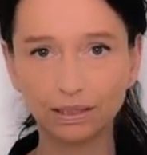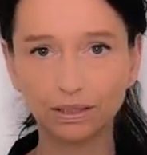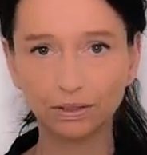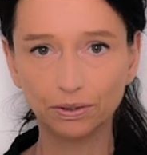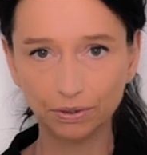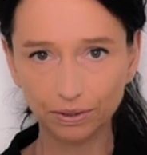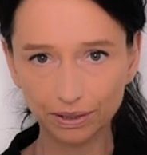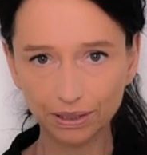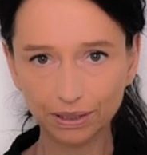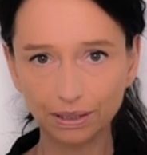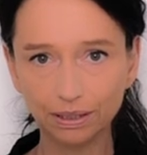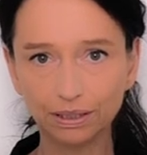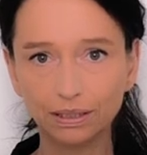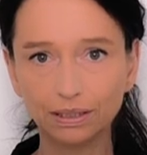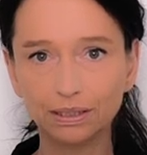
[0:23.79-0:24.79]
earth,
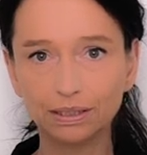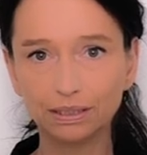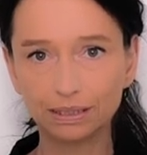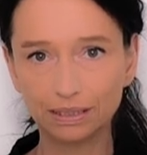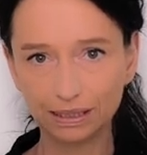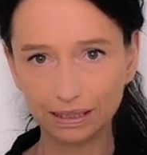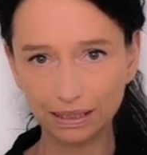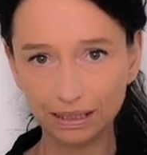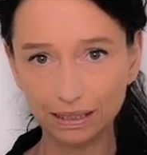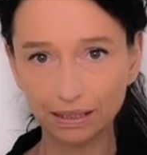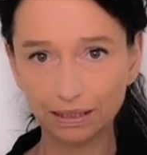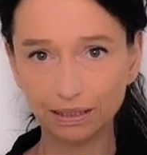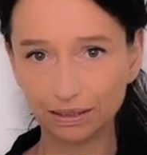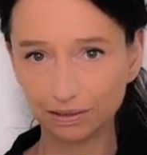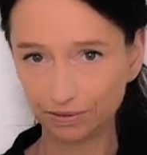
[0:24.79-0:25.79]
sea,
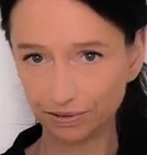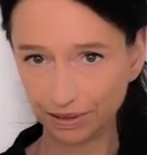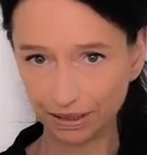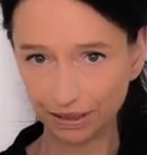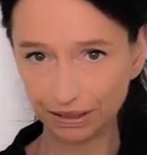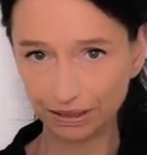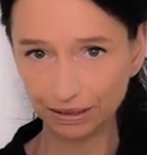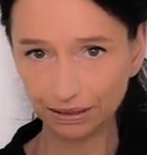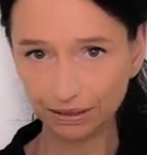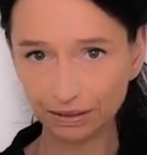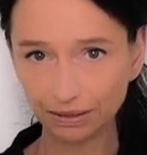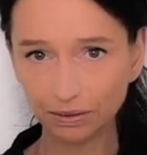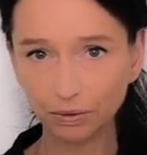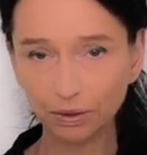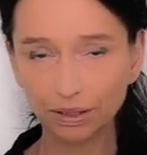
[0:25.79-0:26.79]
and fire
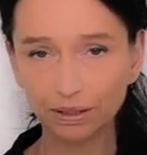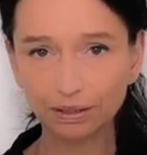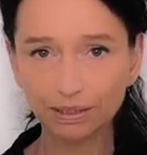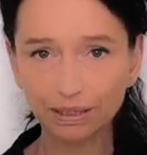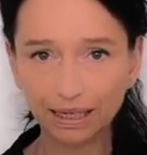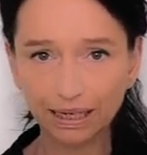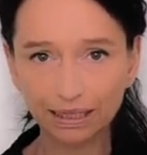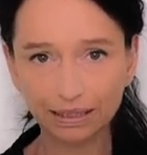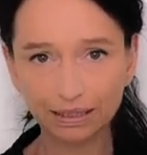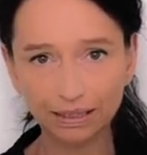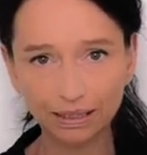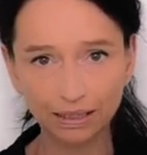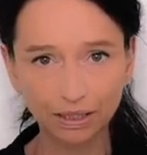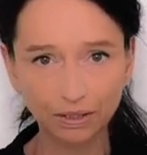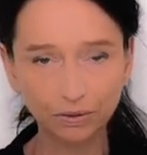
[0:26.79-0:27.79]
that
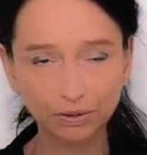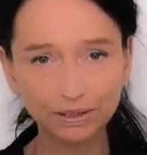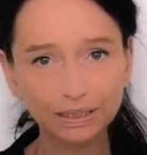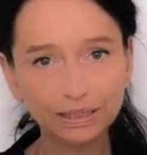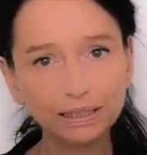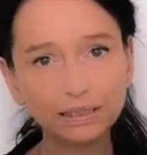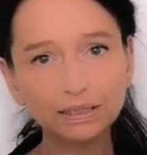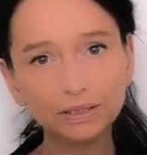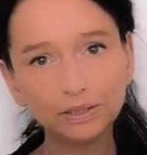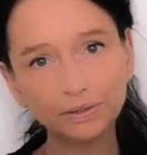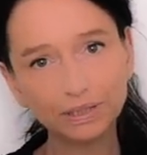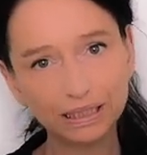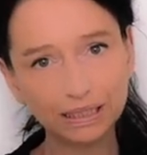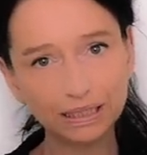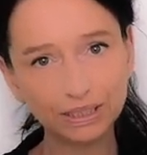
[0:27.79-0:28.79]

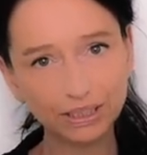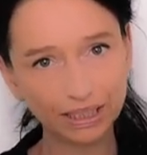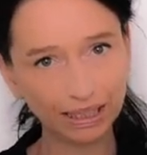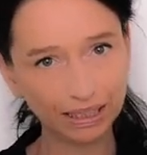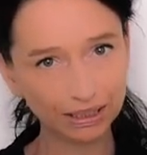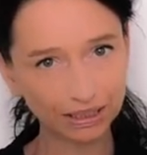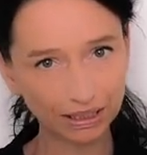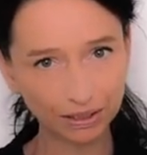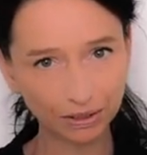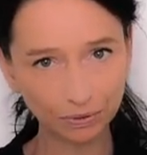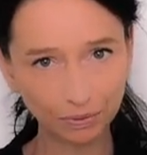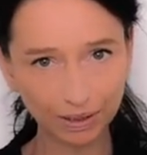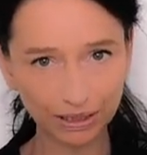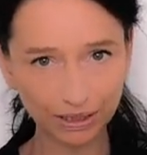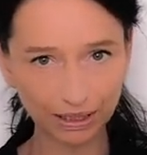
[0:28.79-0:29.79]
continuously change
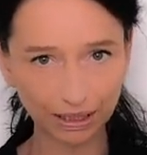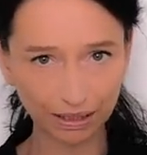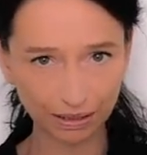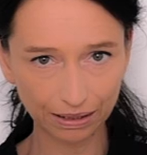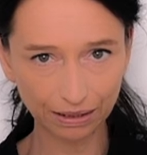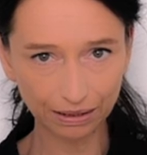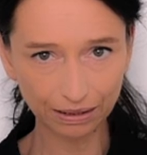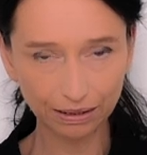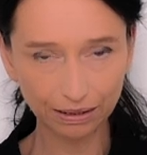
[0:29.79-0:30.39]
into each other